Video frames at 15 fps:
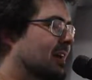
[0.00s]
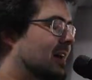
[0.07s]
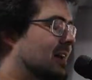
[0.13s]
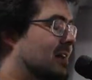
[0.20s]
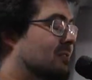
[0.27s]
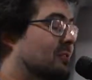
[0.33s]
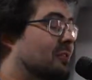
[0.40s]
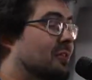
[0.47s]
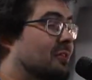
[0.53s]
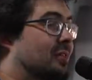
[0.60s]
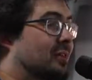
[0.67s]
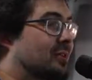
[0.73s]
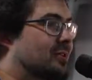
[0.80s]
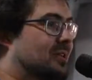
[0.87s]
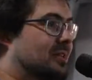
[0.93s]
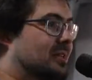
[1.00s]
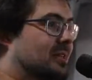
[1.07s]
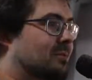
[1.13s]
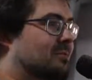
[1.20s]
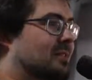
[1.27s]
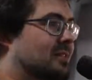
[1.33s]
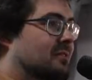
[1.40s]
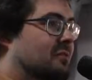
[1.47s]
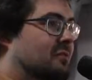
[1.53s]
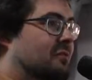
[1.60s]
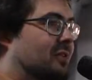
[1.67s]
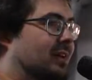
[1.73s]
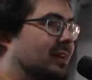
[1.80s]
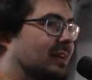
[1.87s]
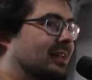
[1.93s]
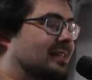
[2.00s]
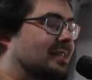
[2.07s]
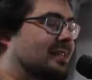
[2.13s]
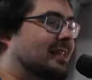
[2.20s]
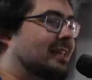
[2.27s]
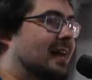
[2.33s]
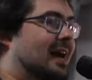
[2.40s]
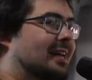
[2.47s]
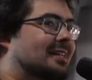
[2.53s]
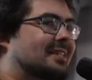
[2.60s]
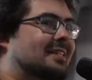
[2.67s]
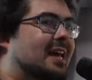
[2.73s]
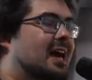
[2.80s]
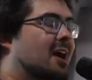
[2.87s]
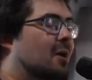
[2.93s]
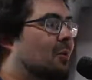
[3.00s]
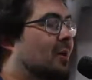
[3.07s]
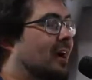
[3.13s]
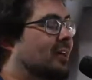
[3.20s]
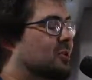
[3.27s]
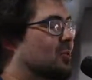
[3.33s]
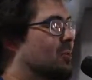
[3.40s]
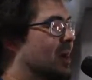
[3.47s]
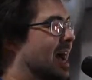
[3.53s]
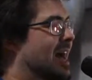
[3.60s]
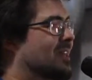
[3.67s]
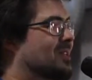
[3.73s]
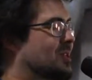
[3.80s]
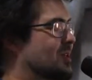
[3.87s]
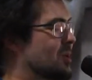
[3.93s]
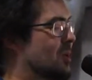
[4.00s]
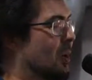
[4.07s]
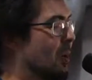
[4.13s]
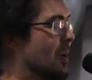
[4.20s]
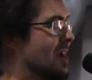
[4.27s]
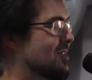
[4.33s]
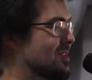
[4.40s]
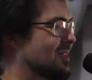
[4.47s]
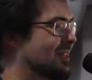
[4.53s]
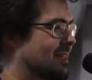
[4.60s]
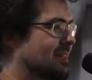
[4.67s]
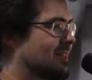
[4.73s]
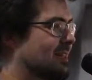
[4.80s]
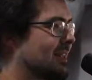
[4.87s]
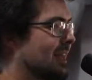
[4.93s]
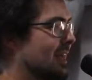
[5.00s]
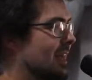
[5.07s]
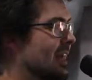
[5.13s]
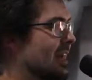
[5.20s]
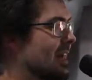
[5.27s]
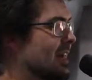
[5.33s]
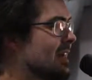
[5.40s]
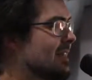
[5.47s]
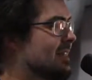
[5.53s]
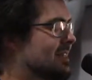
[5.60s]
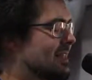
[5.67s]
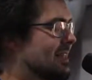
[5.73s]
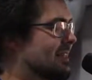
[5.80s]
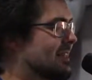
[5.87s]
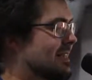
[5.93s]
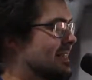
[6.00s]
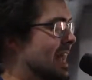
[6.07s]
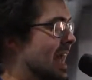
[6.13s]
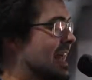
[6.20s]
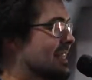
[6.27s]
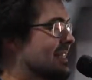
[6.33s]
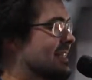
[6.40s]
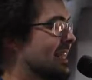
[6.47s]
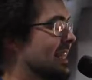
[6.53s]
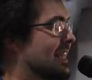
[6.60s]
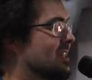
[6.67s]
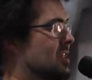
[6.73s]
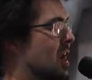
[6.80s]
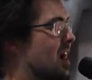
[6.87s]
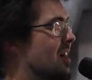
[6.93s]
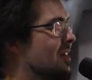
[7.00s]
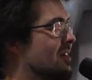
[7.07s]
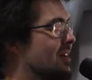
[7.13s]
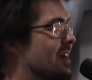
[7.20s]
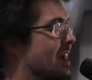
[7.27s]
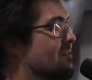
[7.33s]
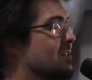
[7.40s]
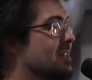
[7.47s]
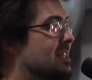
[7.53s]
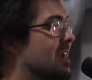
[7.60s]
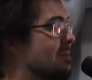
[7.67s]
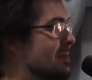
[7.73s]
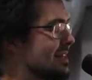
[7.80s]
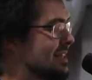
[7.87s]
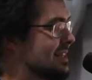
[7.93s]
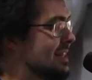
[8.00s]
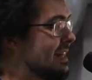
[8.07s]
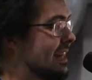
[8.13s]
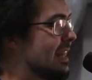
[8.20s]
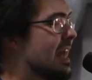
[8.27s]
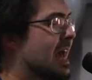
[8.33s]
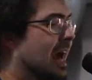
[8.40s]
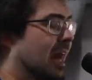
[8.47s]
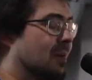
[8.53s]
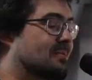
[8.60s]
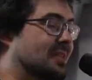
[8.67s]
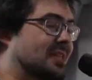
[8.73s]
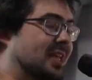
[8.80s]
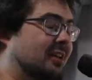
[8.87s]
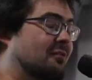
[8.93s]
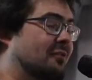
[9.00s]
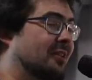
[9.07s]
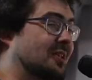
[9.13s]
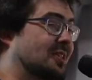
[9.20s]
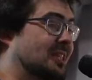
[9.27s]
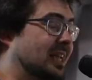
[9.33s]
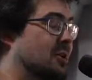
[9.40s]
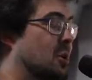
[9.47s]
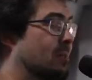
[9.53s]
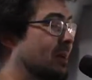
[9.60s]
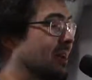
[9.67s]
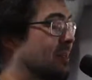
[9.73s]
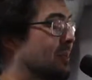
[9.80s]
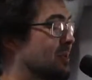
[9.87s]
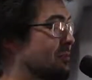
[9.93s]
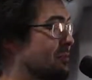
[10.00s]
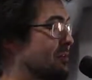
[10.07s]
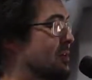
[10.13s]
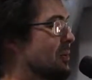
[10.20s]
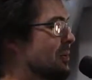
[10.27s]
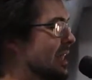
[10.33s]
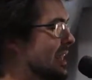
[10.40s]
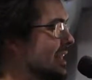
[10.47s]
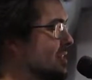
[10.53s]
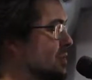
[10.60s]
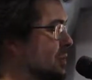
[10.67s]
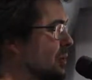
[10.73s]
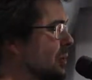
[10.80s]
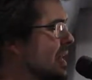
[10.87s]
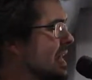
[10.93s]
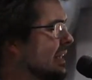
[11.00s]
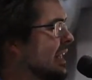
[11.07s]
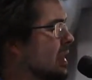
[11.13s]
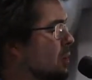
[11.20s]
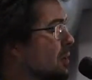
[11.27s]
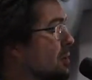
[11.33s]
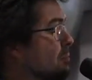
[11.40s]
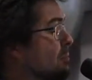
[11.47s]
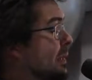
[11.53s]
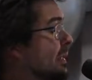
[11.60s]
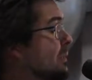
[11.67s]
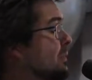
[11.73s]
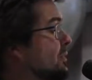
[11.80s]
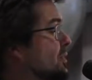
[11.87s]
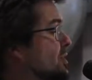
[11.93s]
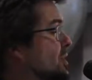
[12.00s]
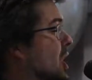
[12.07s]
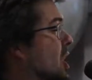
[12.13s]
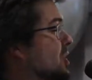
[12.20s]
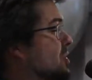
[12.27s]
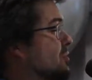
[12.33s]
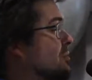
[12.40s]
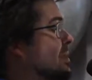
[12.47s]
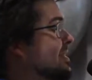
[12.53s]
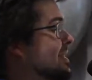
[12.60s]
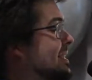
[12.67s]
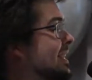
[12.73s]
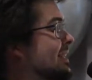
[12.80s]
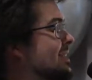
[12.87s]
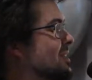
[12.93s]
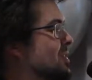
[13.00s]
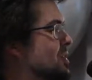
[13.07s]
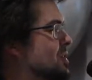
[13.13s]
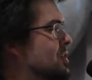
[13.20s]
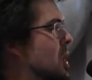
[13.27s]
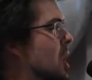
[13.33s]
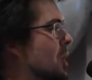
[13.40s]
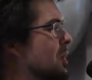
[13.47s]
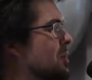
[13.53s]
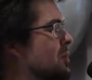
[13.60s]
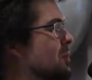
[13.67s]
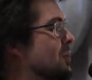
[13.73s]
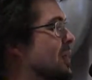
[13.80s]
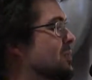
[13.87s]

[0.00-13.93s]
And everything there just seems to fit. And see, that's why I don't want to answer your questions today. You see, this test, it gets harder every time I sit it, and I'm sick of feeling sick and not being able to feel like I do. Like I want to peel the scars from my skin and just start anew.